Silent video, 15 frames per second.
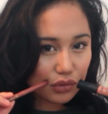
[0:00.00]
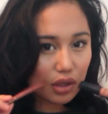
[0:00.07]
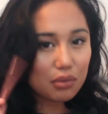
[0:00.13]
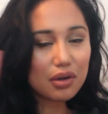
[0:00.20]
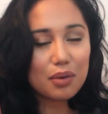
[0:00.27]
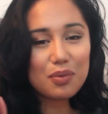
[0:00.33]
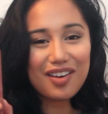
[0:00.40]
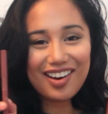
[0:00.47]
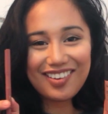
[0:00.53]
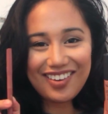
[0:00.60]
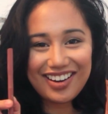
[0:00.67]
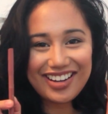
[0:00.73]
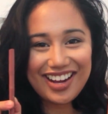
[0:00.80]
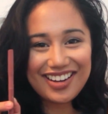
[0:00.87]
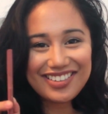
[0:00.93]
what I'm wearing
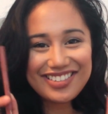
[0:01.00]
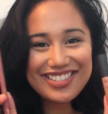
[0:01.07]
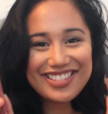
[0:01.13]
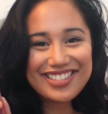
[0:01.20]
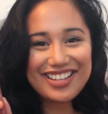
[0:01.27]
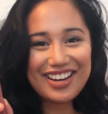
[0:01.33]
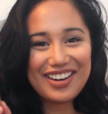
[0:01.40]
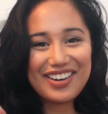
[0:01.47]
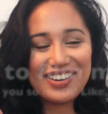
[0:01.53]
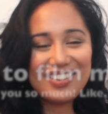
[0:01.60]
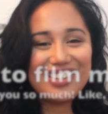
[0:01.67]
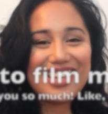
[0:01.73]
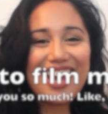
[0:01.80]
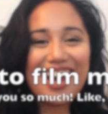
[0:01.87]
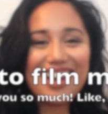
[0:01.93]
right now.
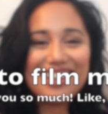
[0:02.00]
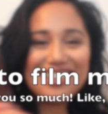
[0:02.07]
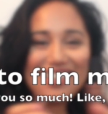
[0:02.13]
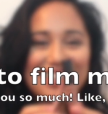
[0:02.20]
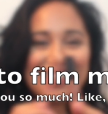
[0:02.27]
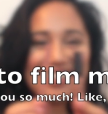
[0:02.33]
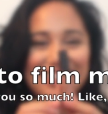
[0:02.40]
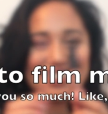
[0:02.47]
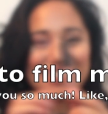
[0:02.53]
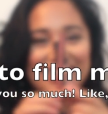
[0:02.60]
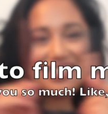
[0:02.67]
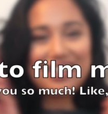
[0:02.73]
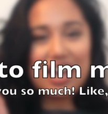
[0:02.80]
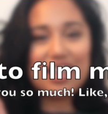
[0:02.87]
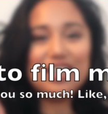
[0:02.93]
So yeah,
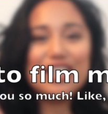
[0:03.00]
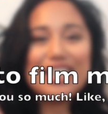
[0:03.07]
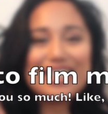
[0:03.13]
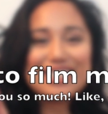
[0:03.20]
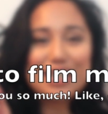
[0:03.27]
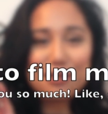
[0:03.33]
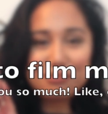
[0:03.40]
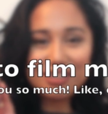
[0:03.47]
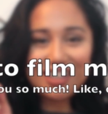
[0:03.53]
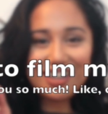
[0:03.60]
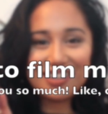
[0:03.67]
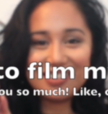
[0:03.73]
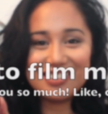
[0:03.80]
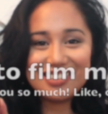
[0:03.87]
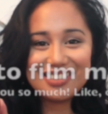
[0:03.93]
I'll link it down
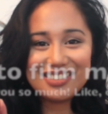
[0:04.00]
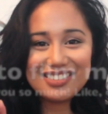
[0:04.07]
below.